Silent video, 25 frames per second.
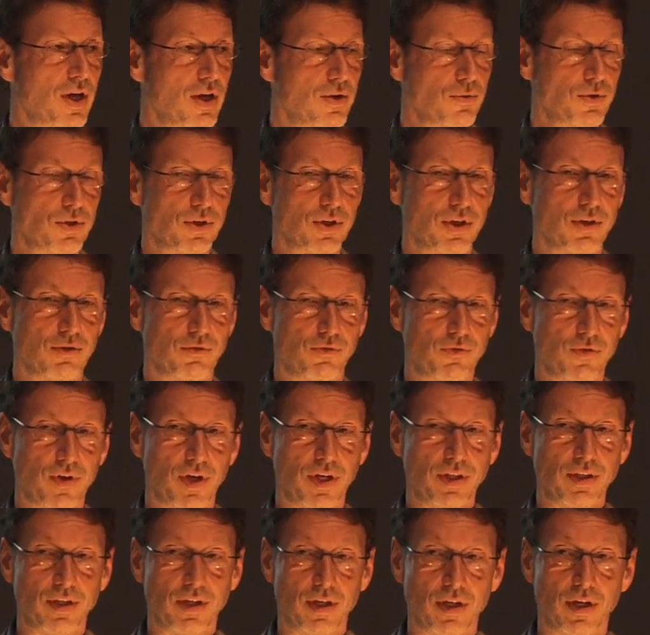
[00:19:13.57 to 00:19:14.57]
which you can
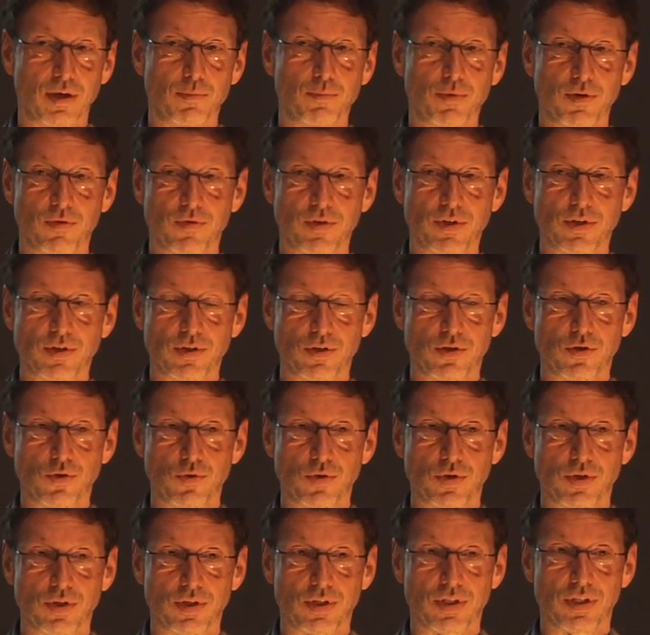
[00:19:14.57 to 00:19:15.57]
find in a number of
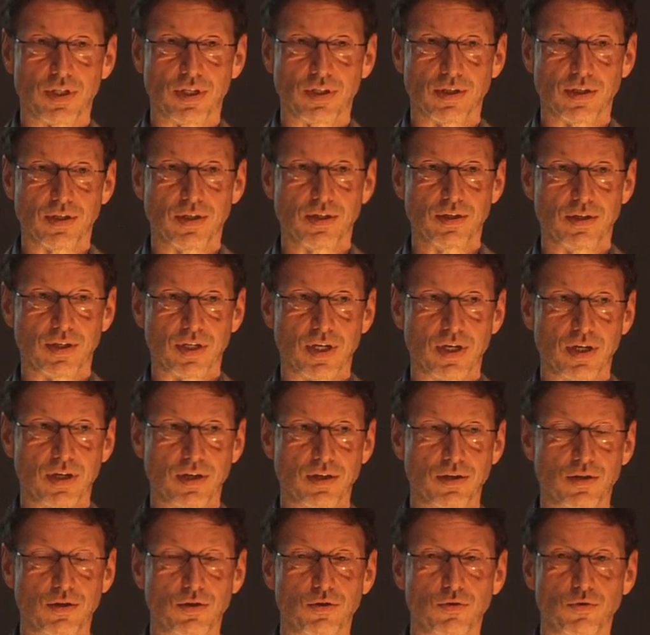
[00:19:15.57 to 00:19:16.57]
institutions that's
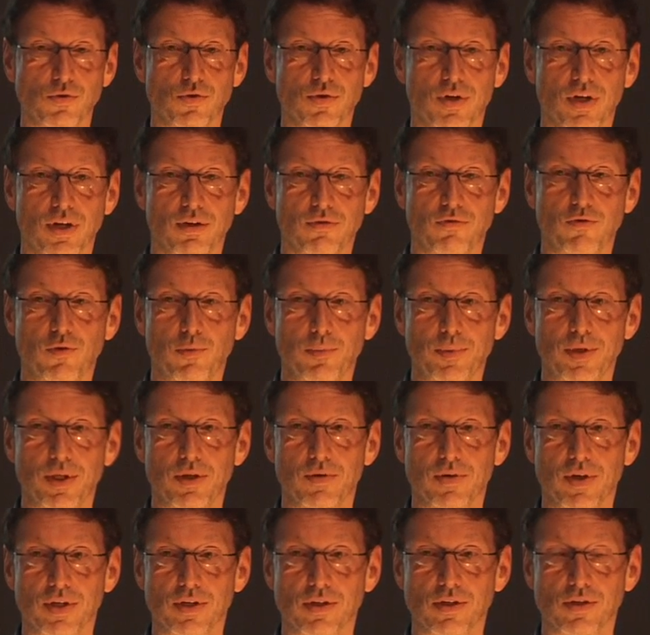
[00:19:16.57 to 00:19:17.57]
designed to try to
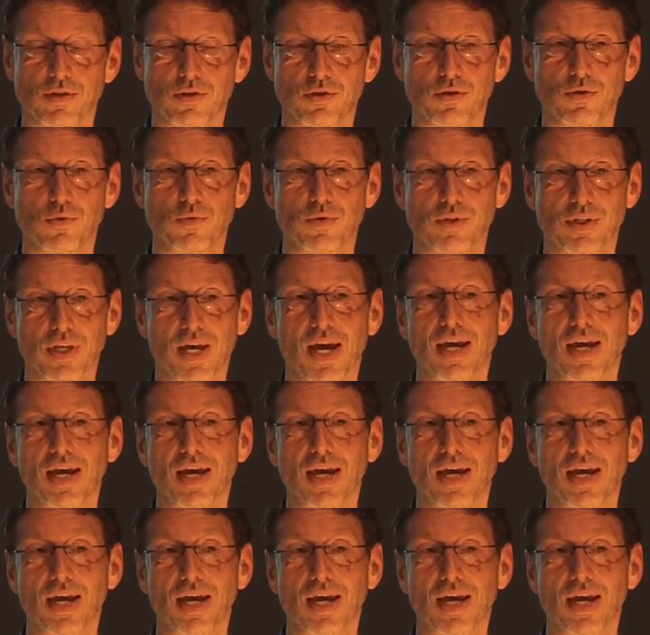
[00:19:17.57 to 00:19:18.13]
familiarize the students